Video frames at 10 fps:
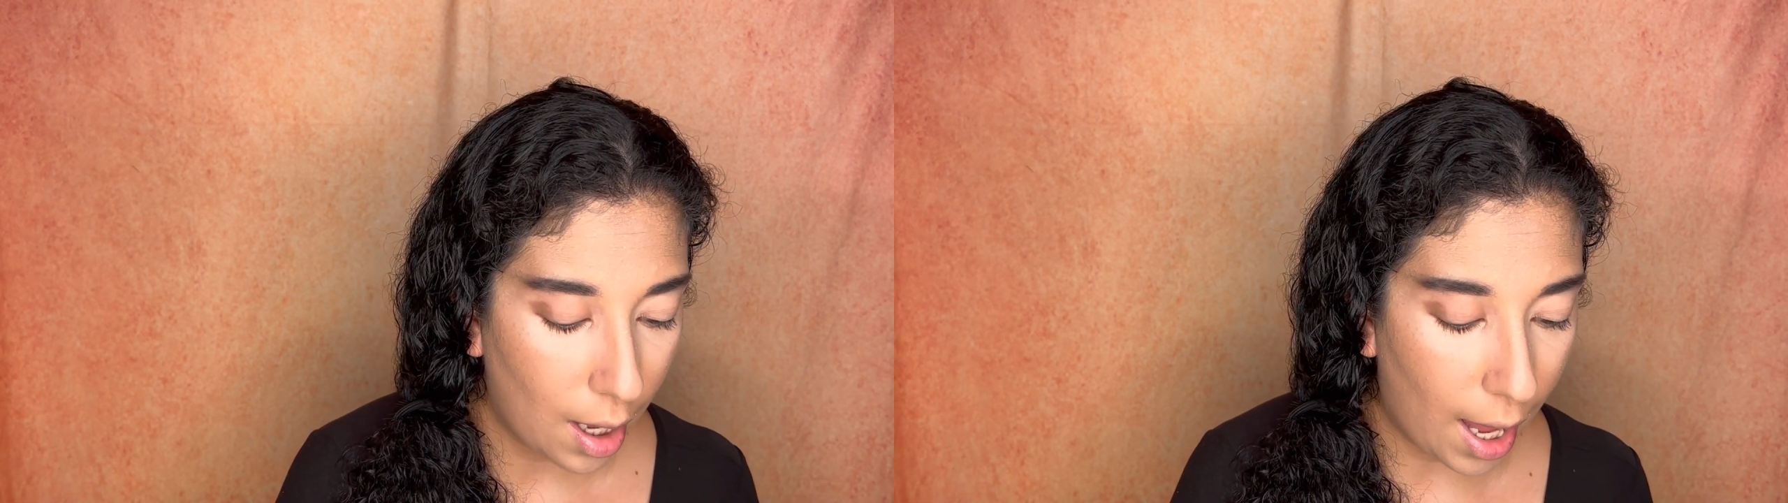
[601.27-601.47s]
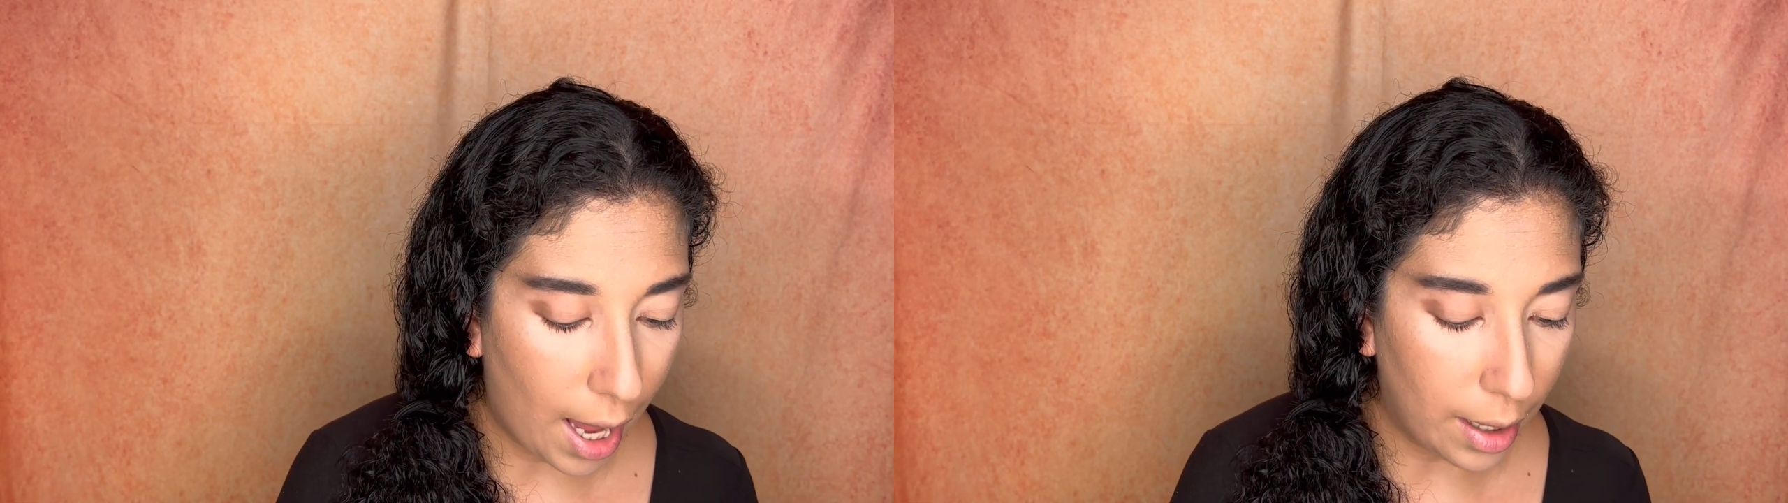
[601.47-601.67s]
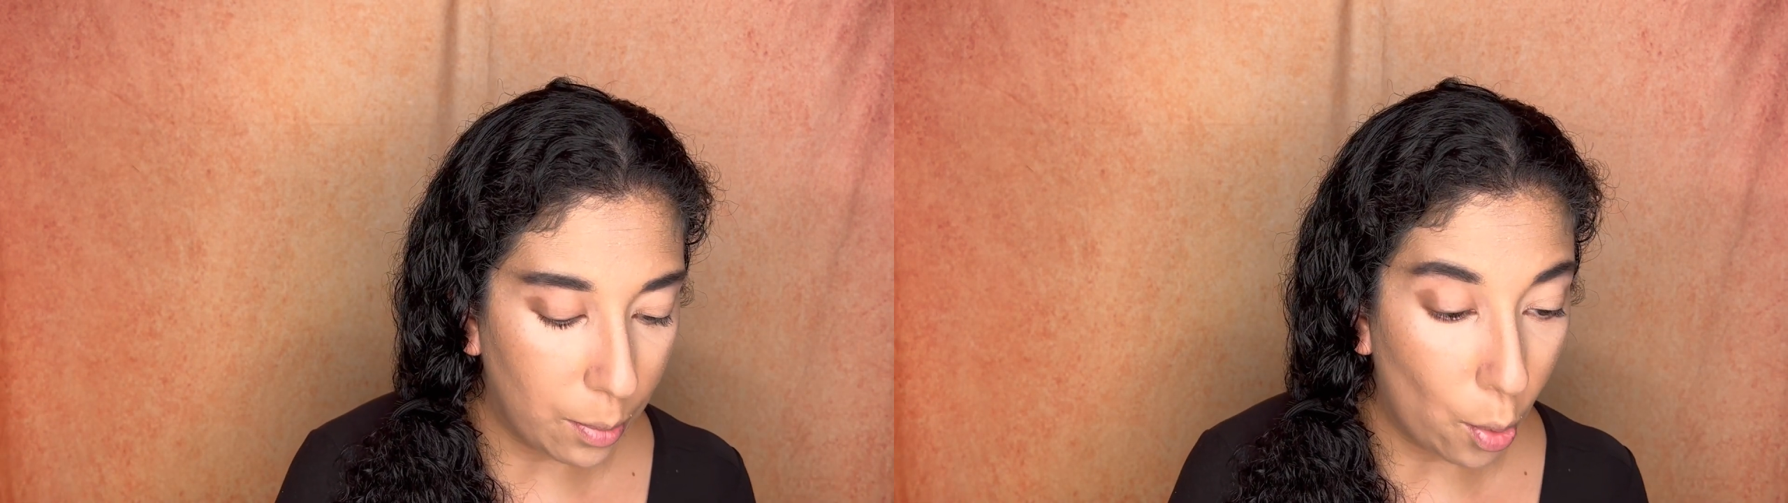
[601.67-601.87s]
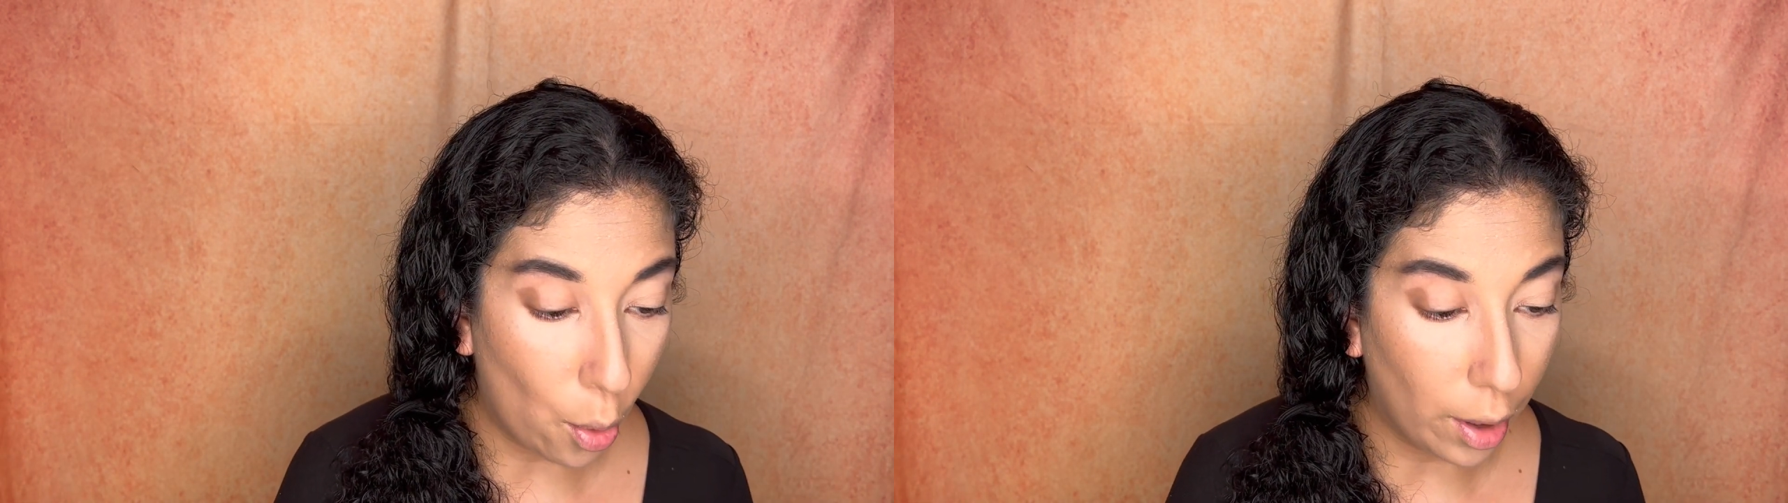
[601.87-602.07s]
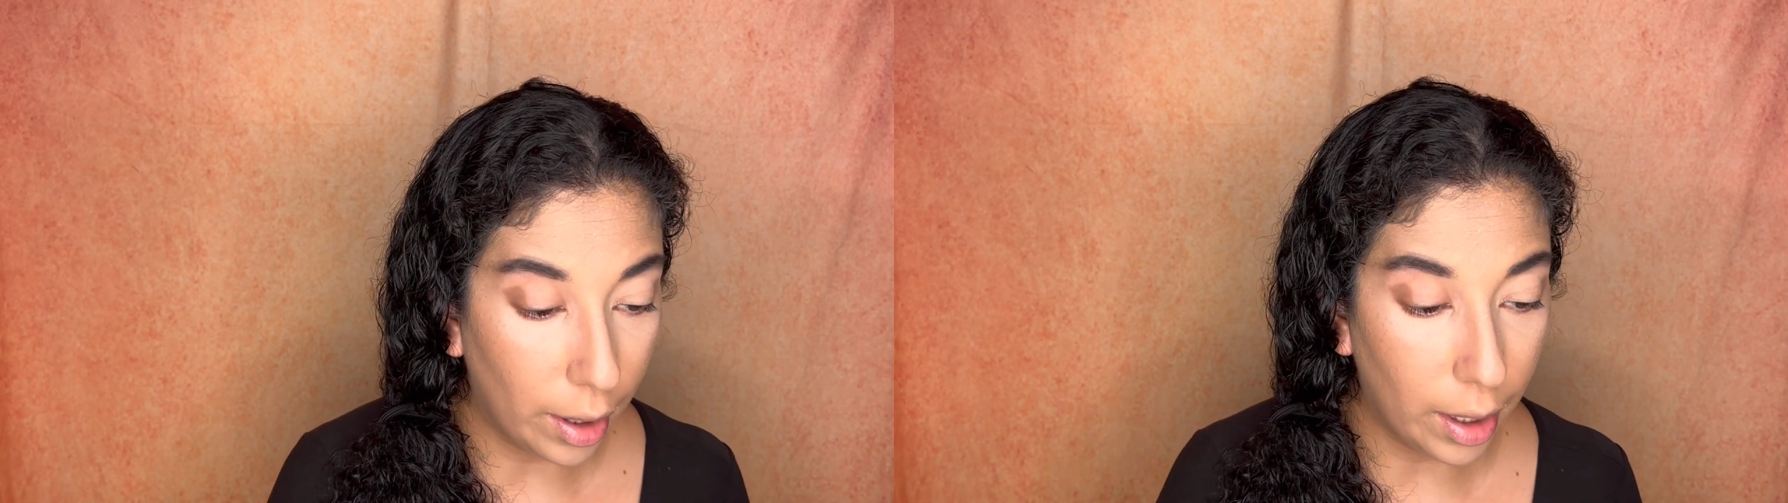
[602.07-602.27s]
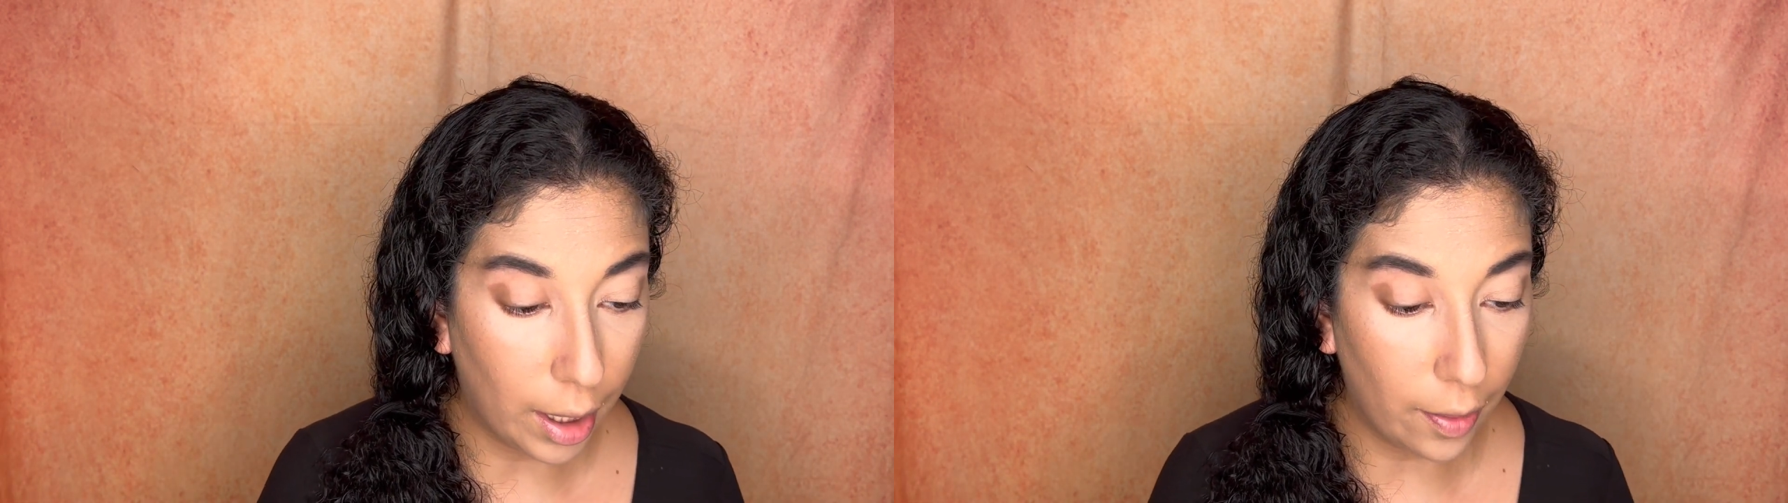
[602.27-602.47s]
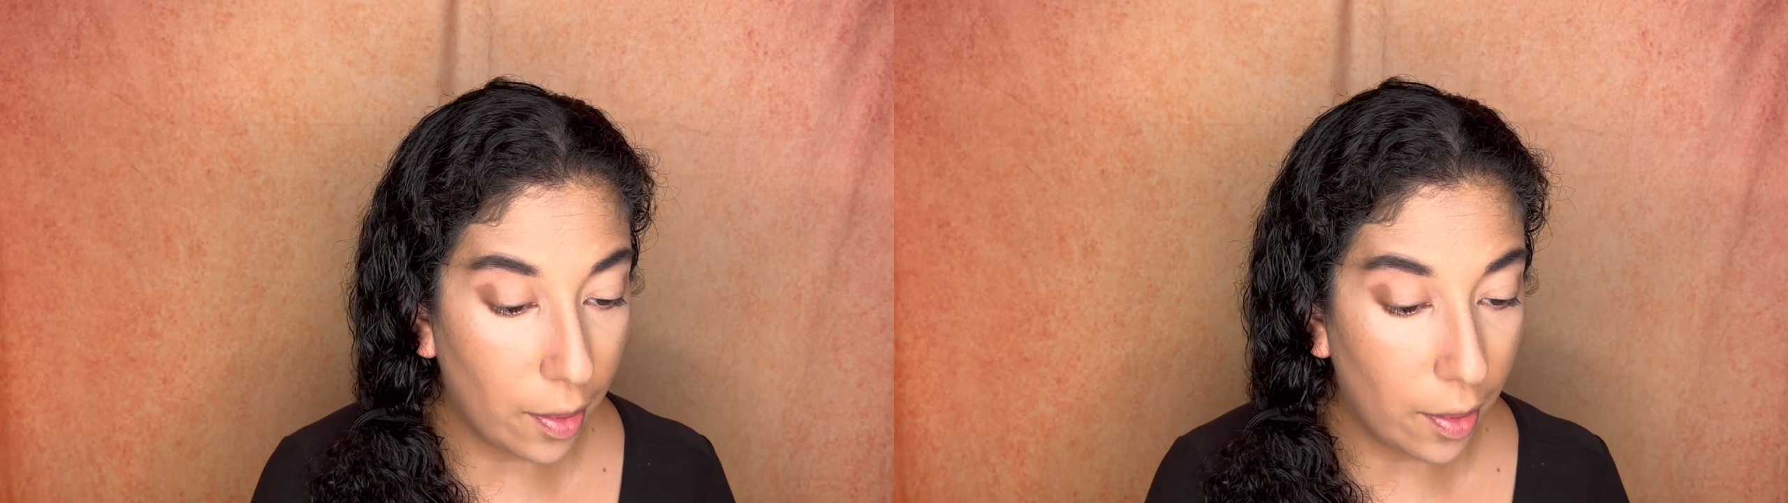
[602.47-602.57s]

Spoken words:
add more and get